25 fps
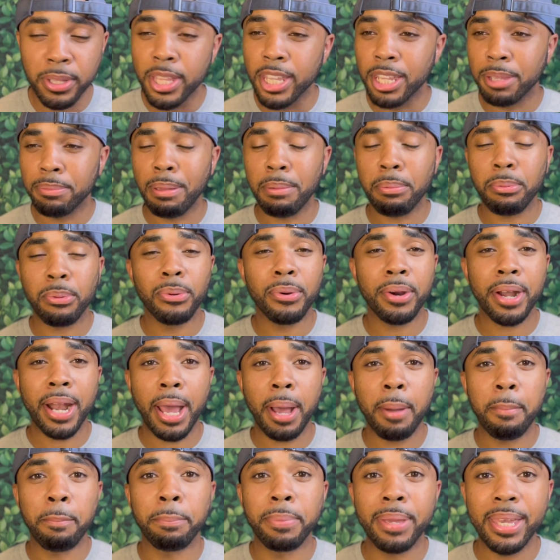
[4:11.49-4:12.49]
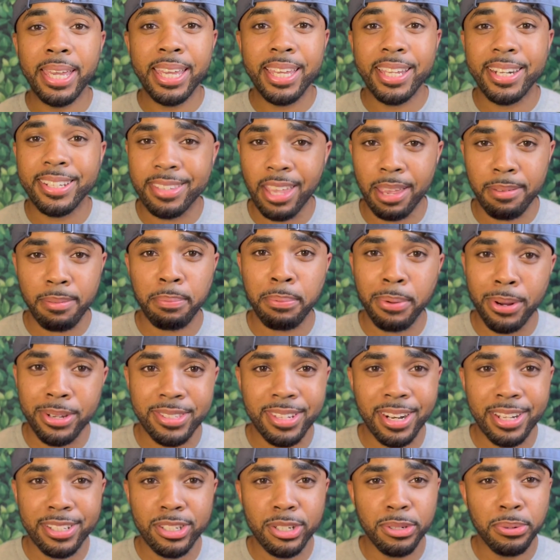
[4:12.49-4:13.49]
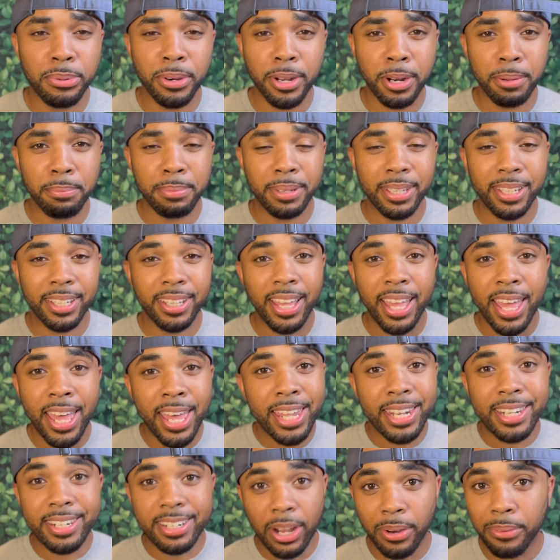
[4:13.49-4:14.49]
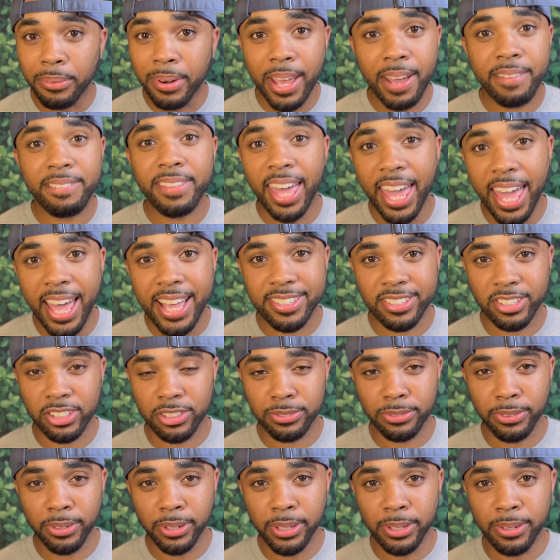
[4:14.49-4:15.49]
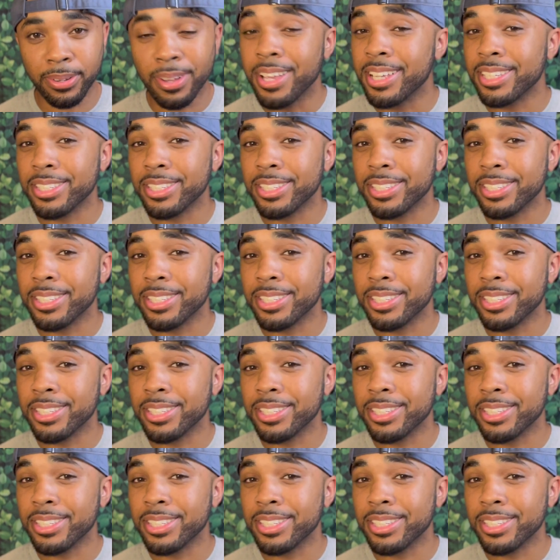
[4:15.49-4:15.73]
the people who are not being the type of person that you want to be, don't have the answers for you.